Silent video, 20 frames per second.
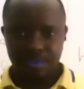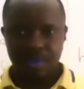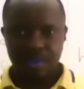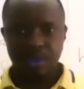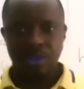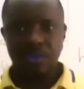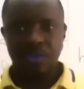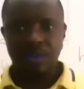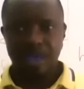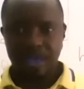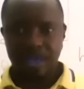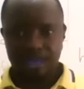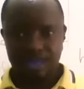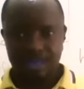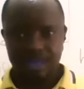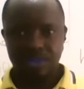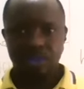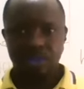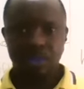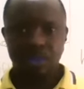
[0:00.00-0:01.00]
All right.
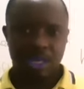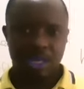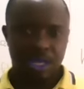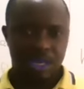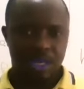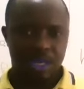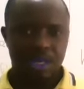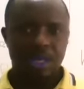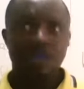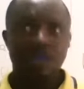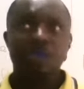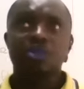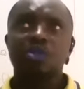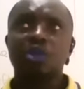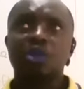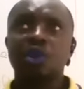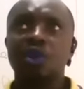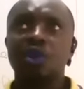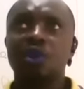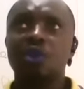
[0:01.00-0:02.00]
Okay.
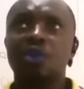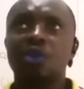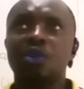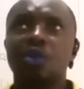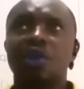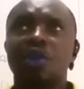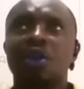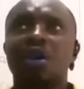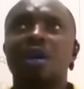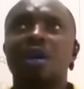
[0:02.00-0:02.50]
So